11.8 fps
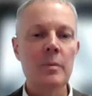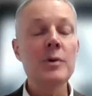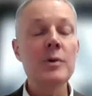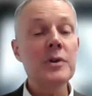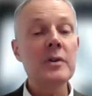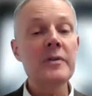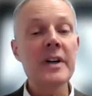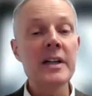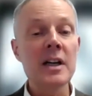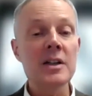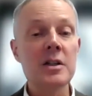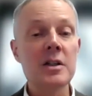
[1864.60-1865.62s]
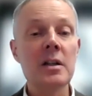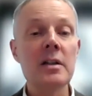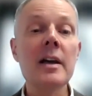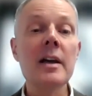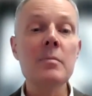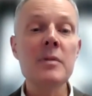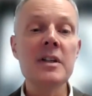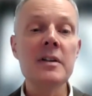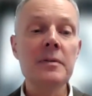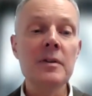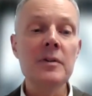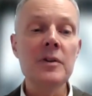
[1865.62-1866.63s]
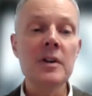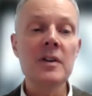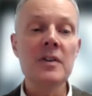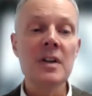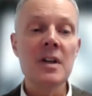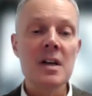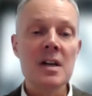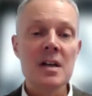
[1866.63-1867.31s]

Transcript: We also find actually that there can be differences